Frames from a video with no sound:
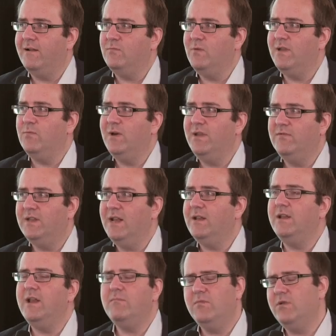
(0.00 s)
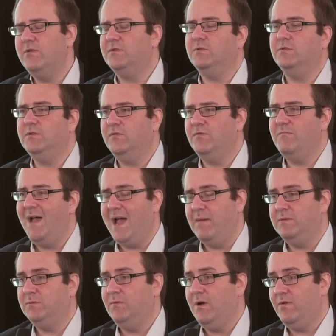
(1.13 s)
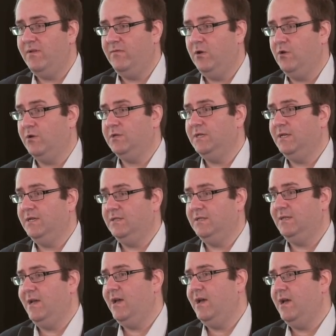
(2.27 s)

we've done a number of sort of maps where we've looked at